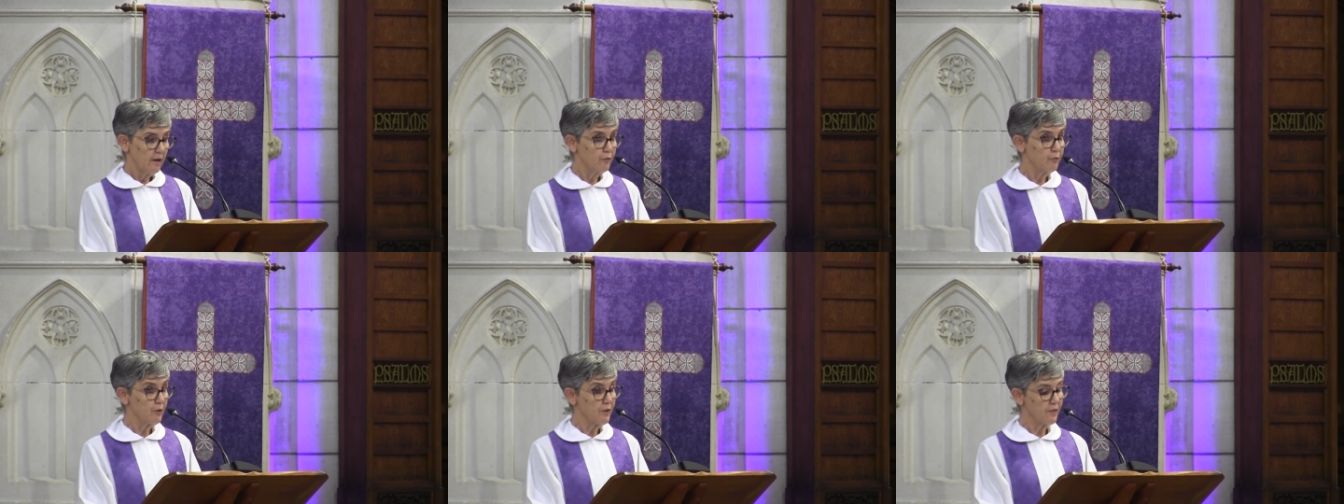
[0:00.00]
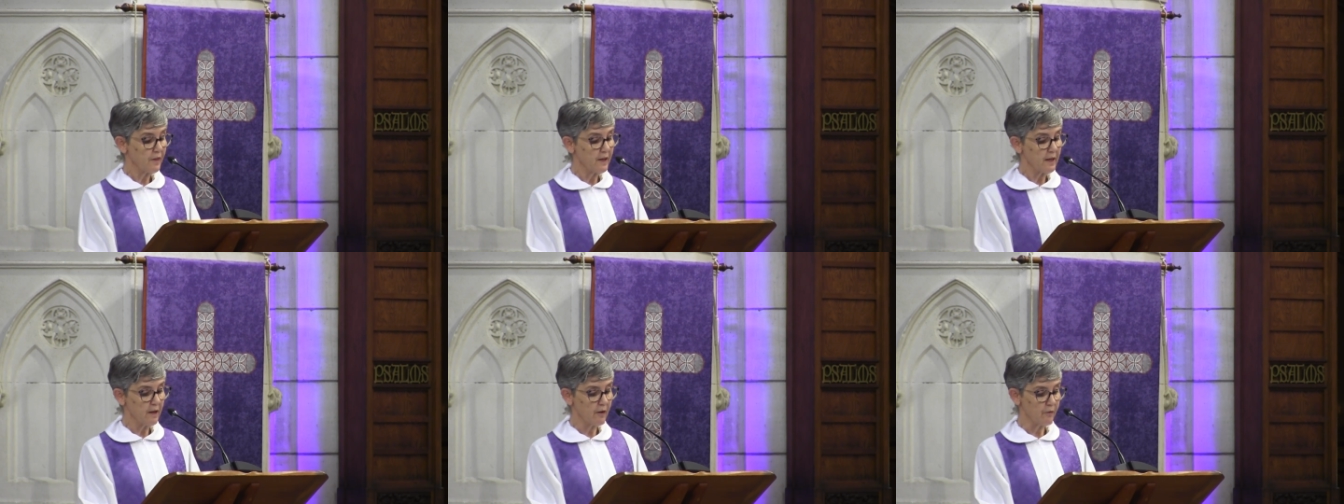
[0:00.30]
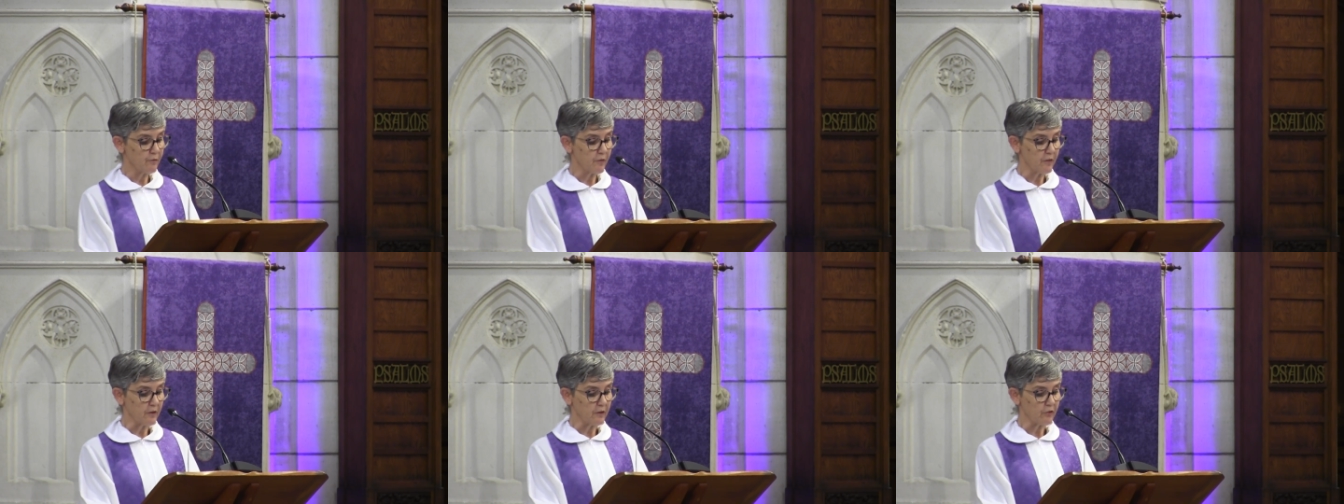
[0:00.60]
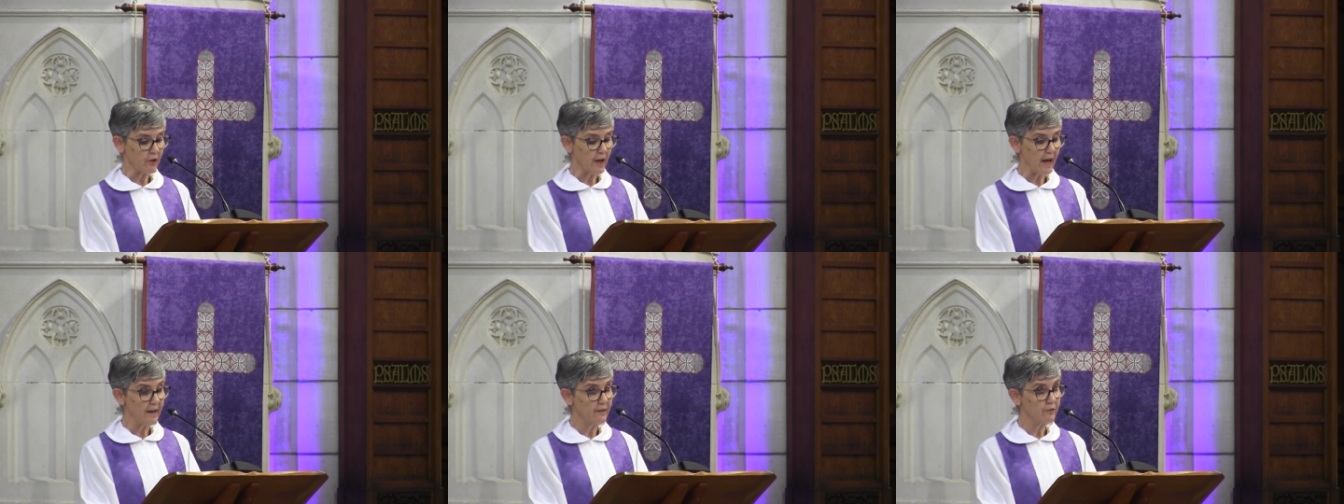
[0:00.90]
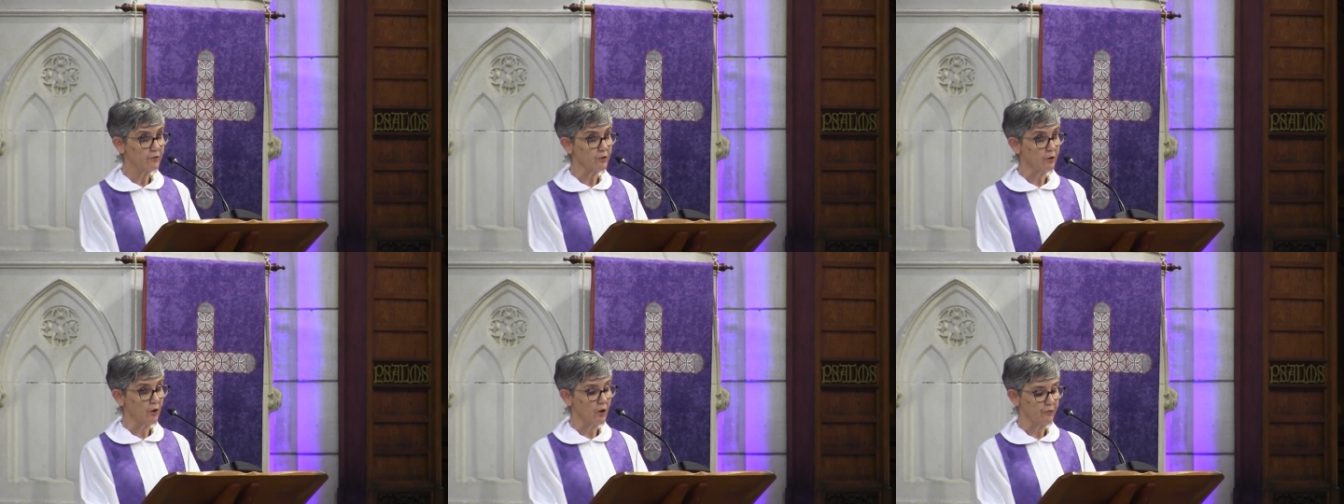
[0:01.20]
If we think of the
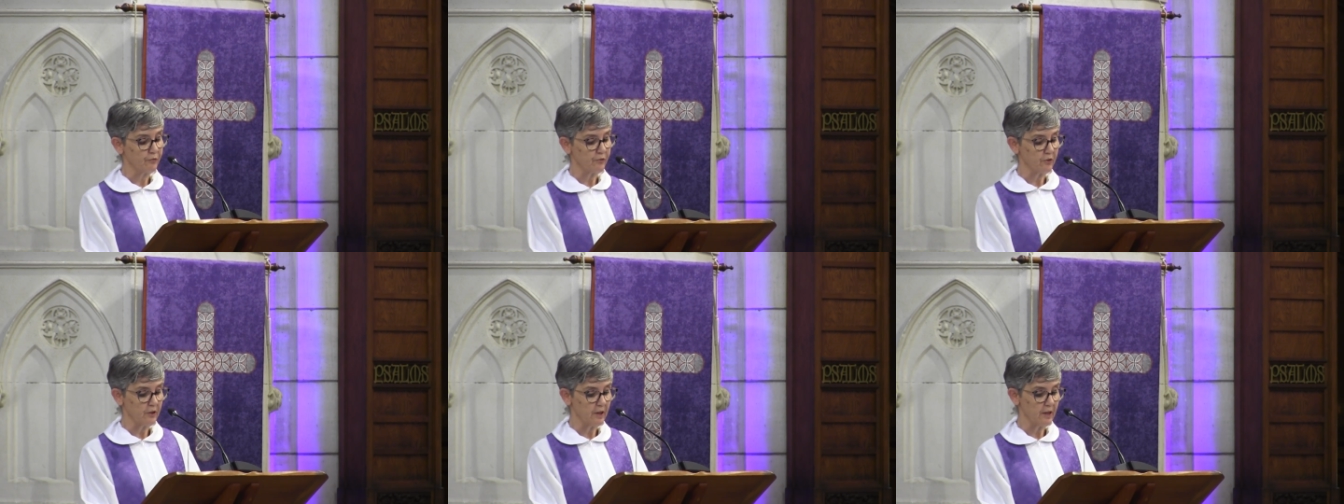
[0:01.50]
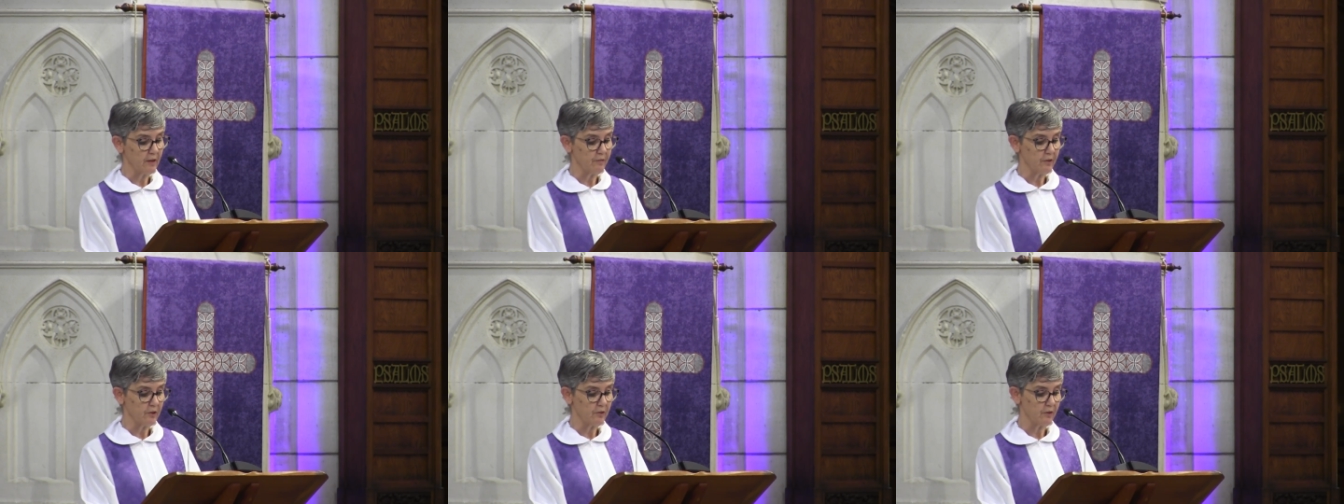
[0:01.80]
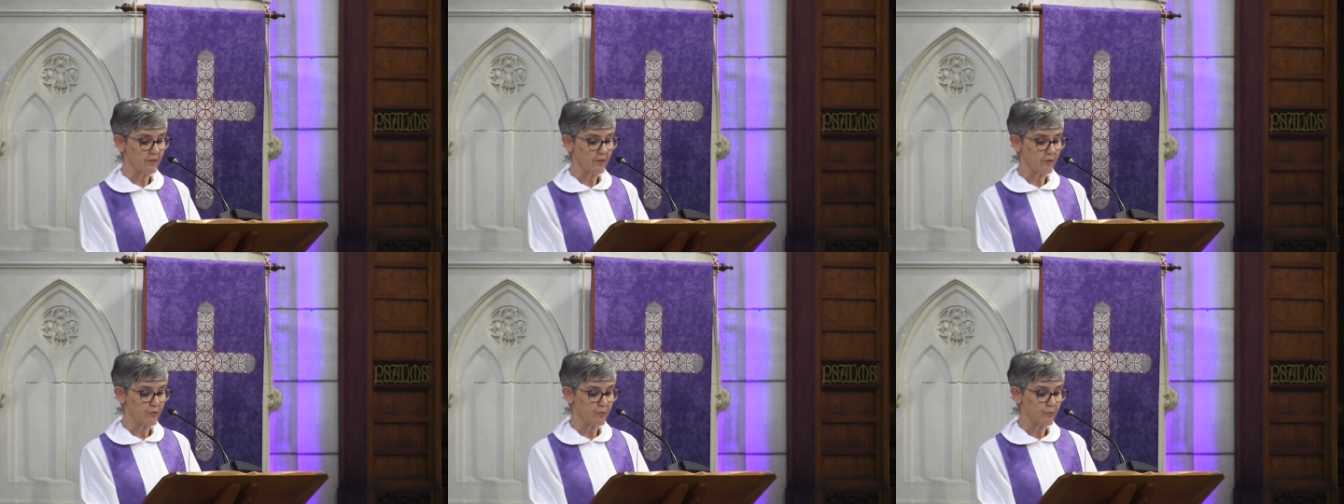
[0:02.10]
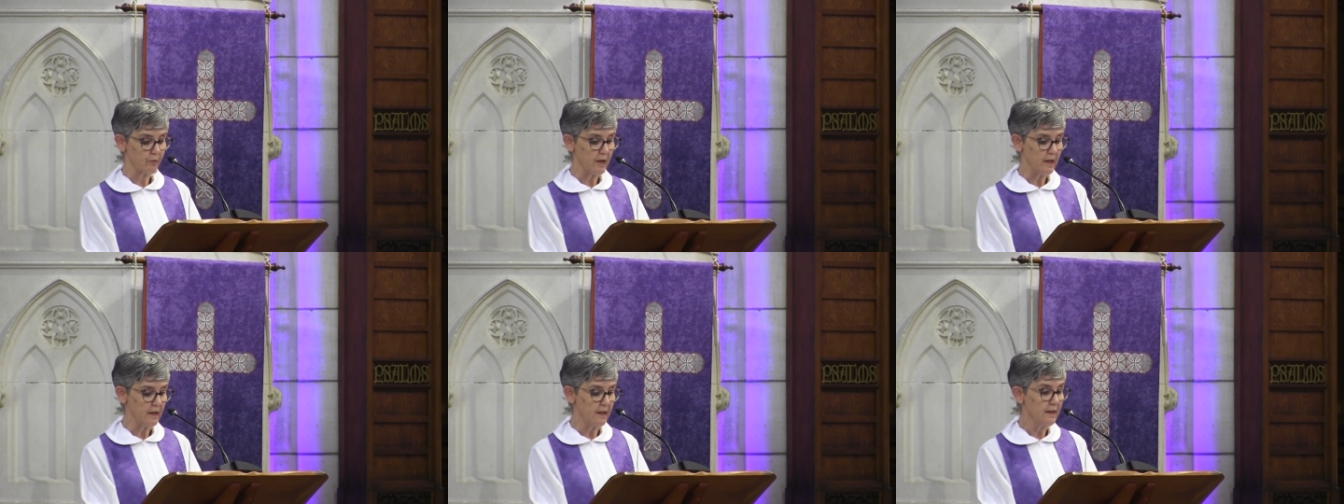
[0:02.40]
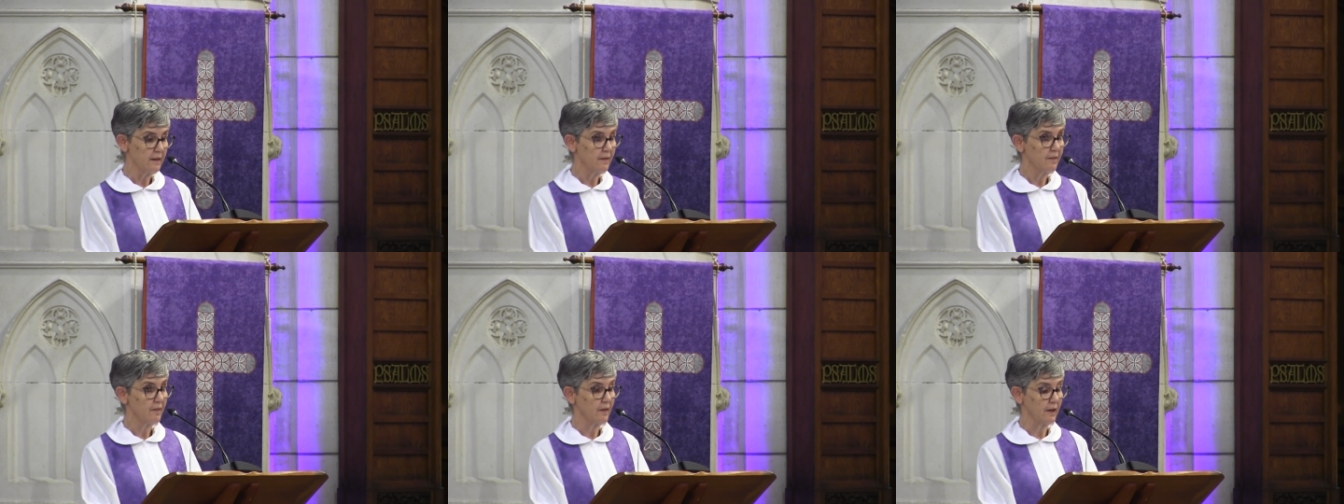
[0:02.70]
title often given to this
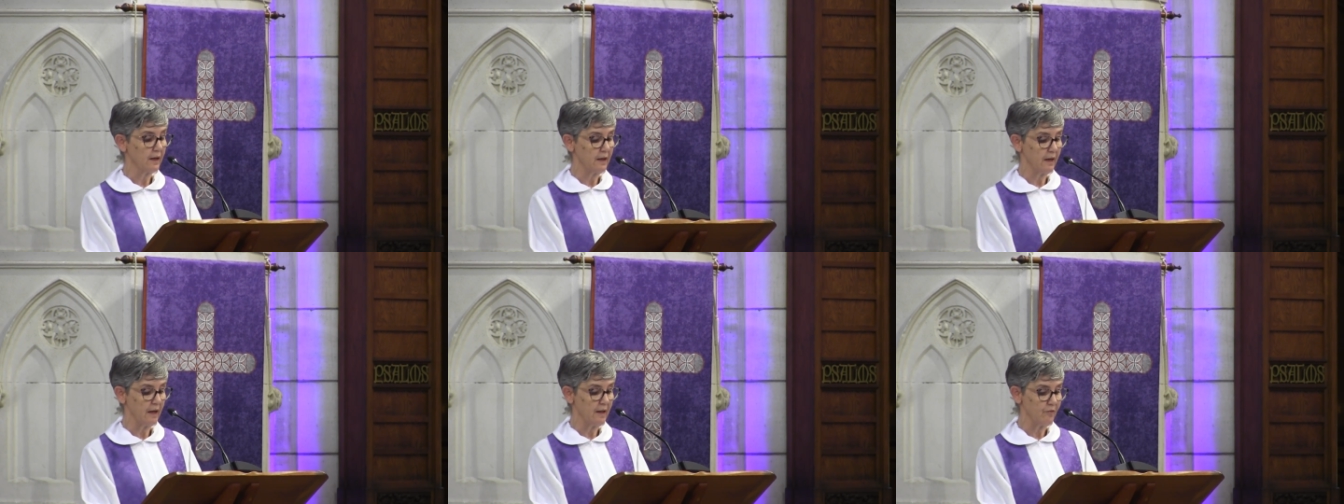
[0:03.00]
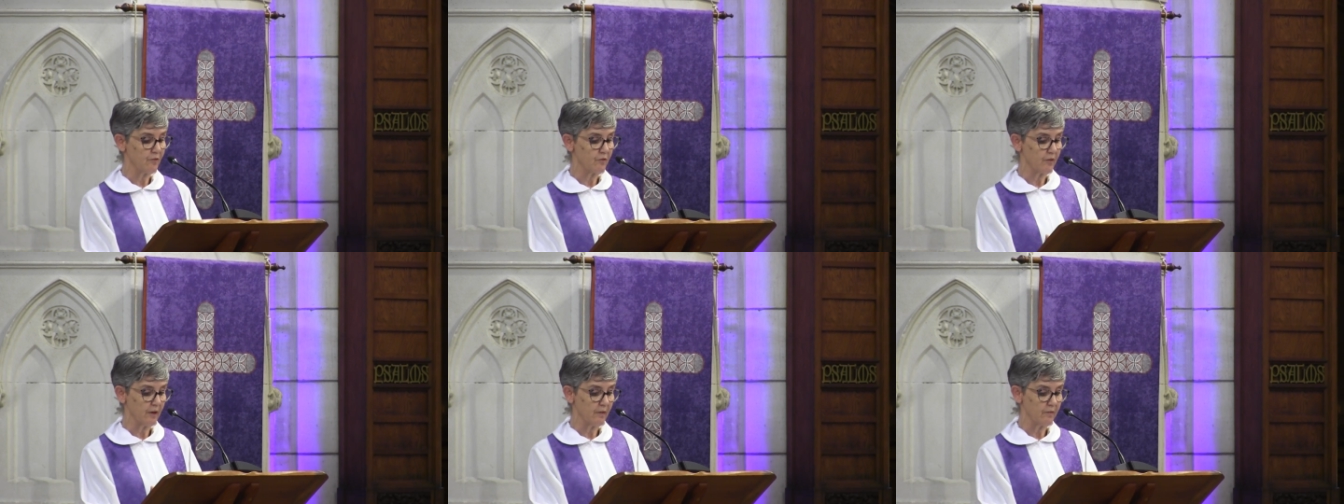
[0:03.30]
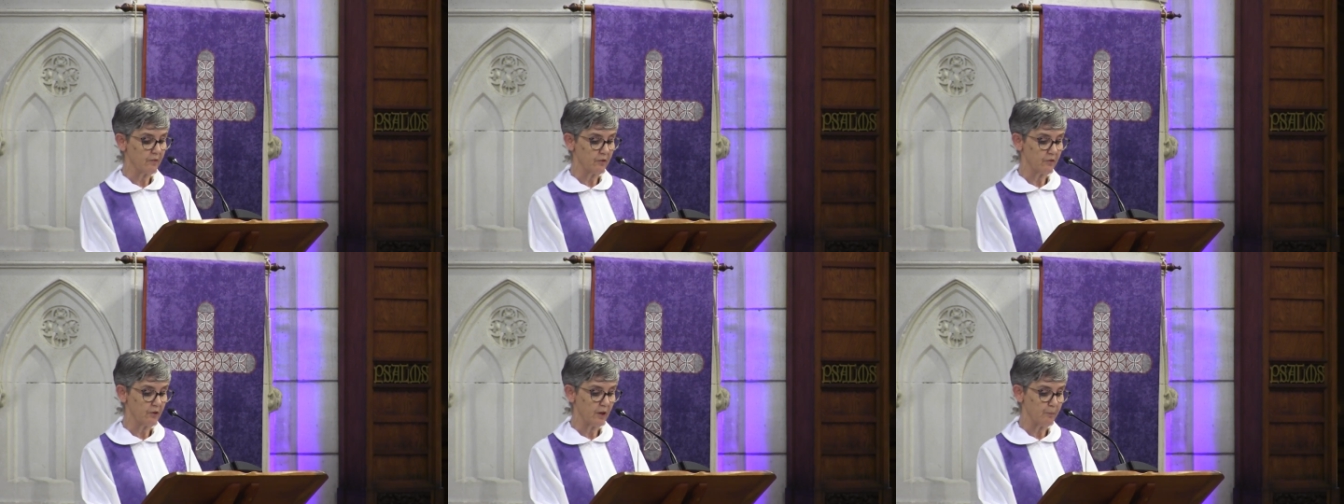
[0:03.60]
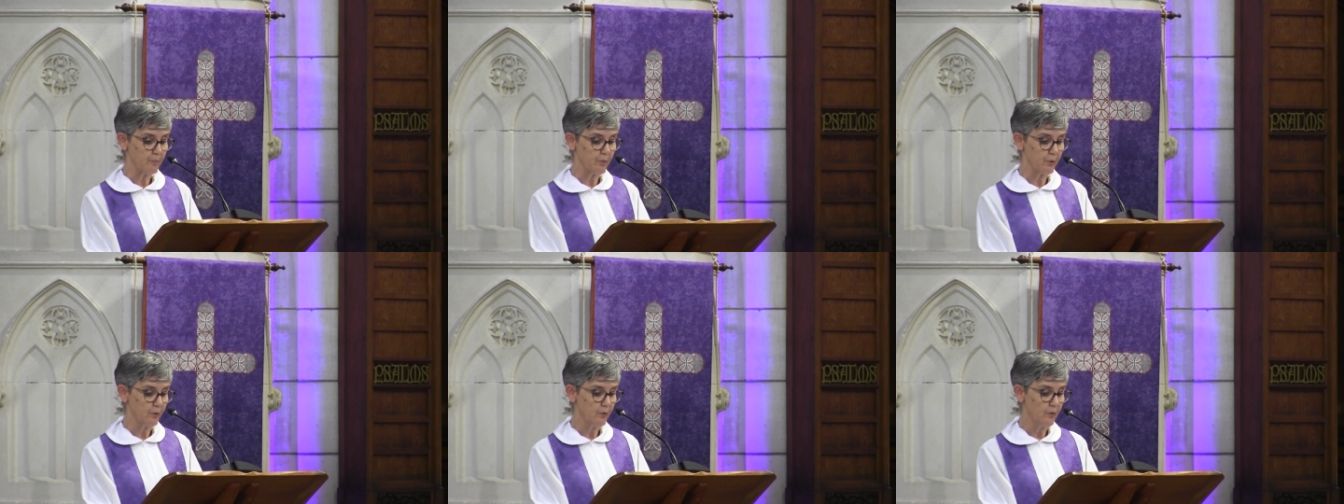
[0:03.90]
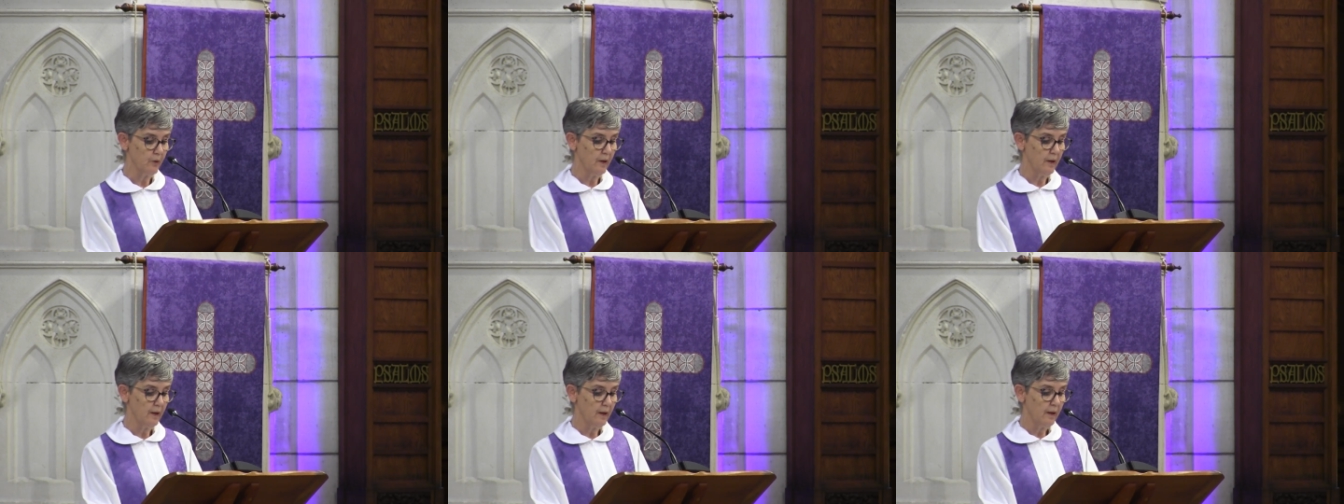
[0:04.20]
reading, the cleansing of the temple,